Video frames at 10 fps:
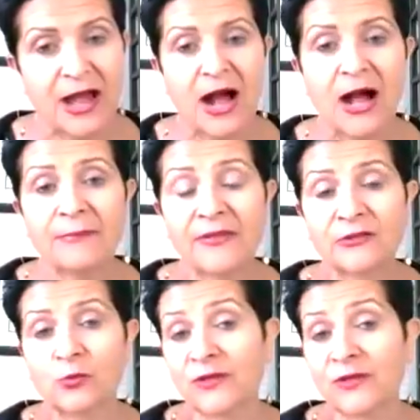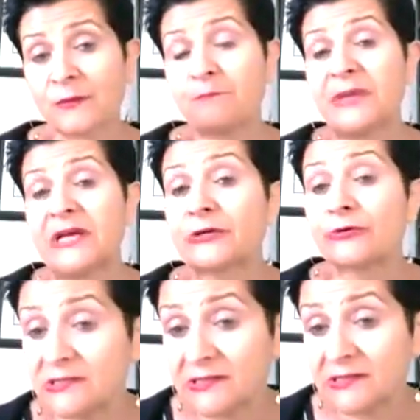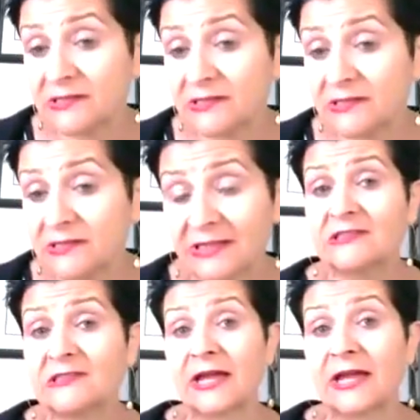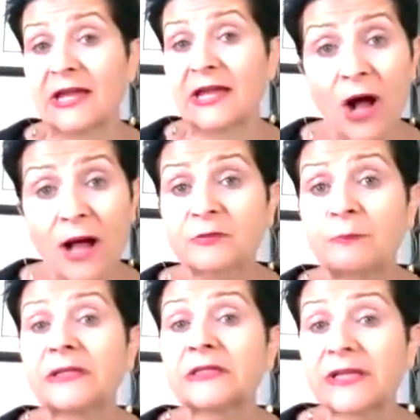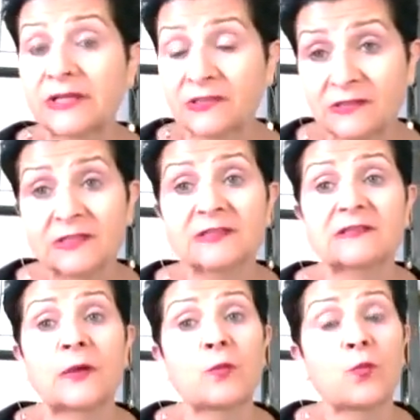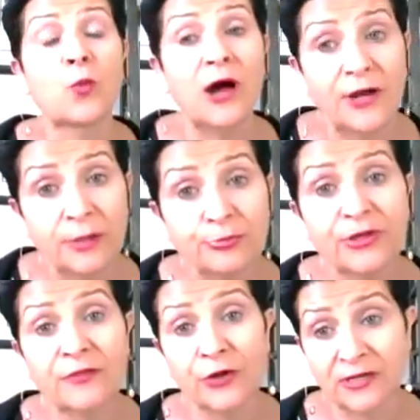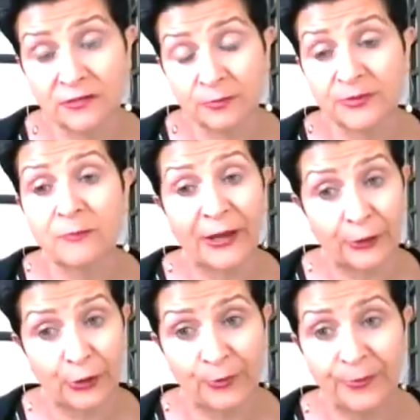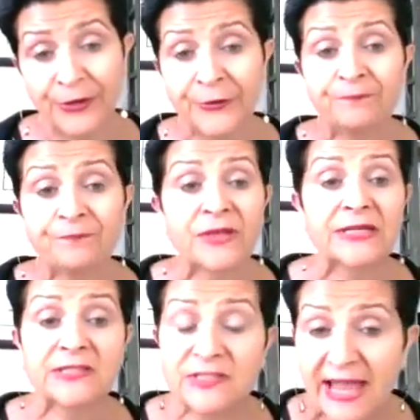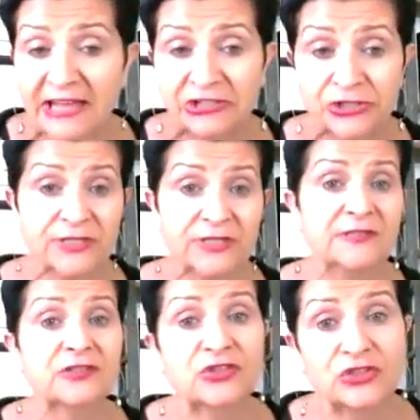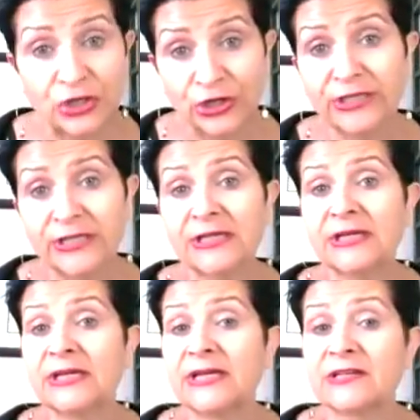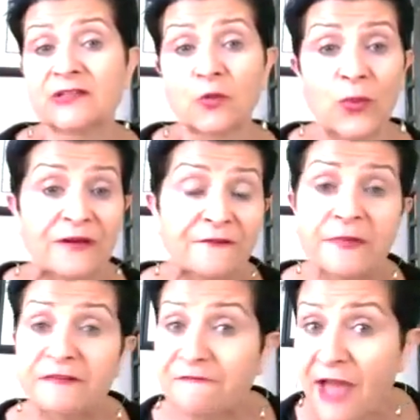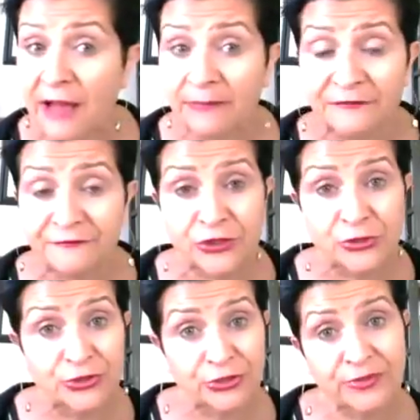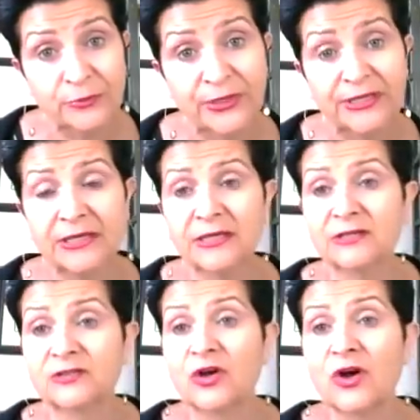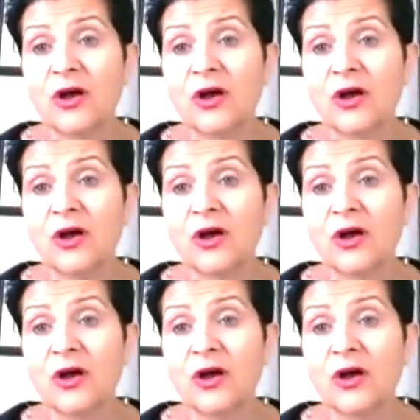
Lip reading: And that's one of the big reasons that these stay-at-home moms build this is because they want to bring their husbands back home. It's dangerous, it's dirty, it's away from the family for 2 to 3 weeks.